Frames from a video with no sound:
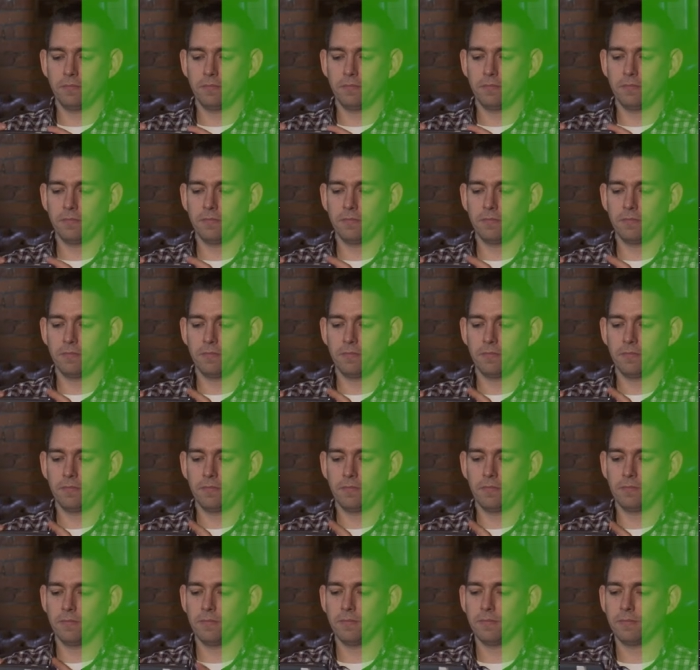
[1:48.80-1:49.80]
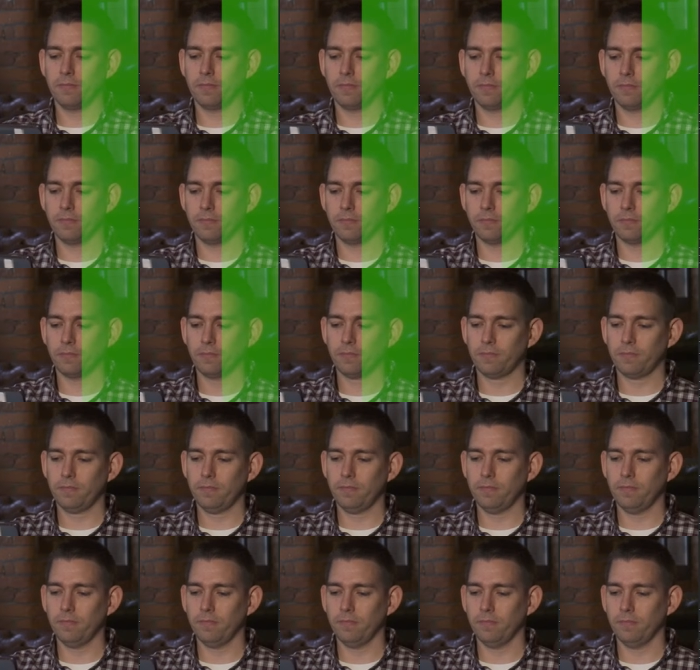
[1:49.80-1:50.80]

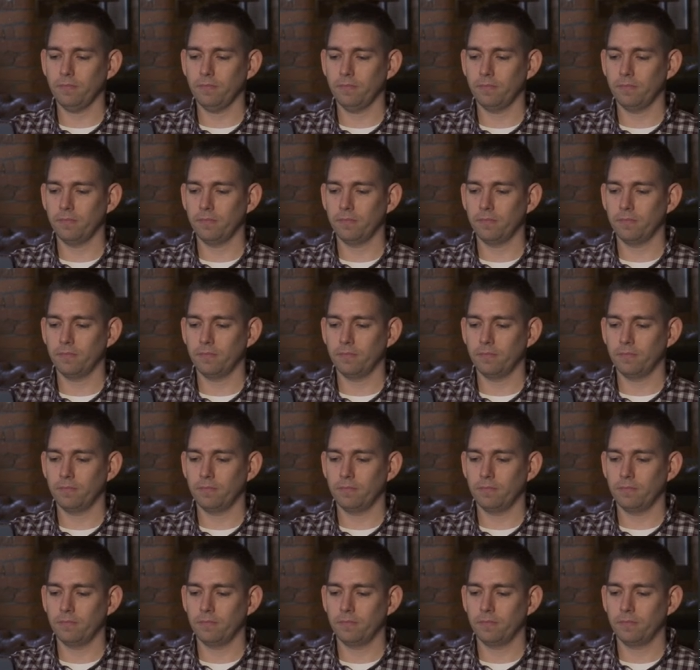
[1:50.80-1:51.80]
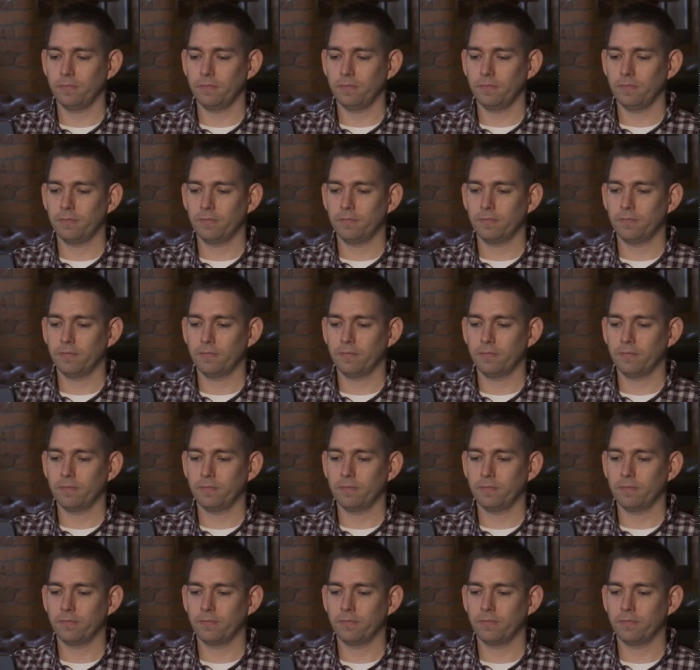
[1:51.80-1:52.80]

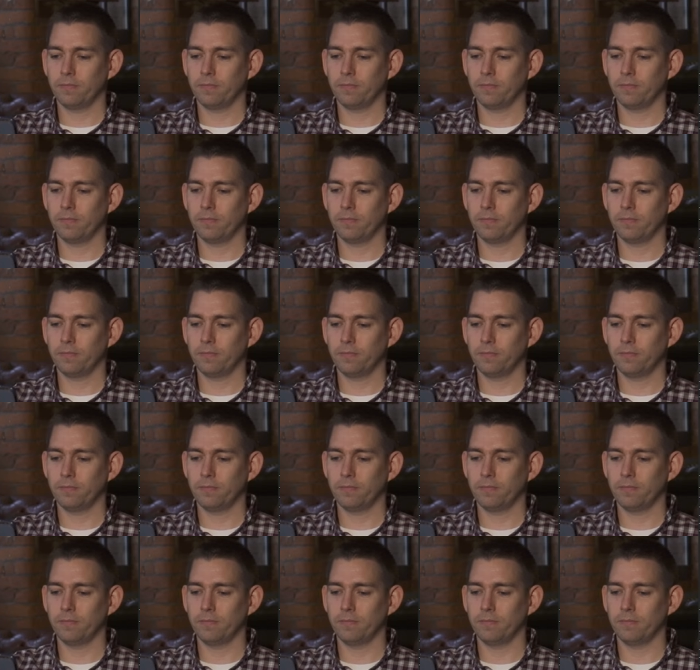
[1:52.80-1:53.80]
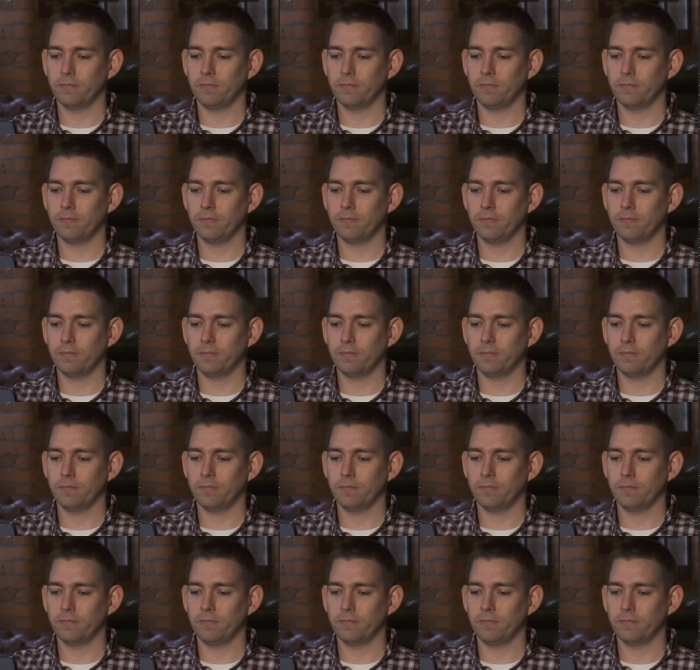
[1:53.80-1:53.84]
(silence)